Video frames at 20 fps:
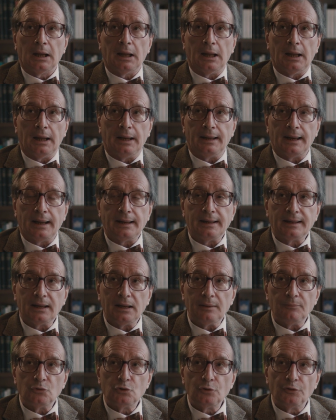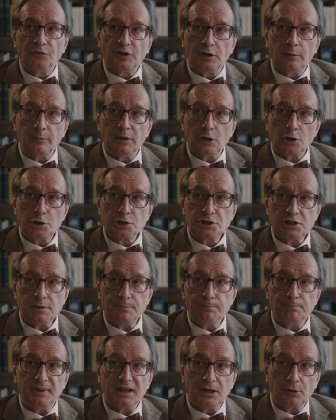And I came to phenomenology
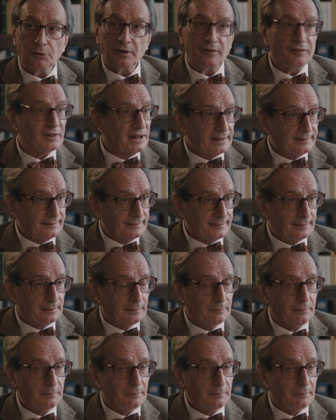because of that.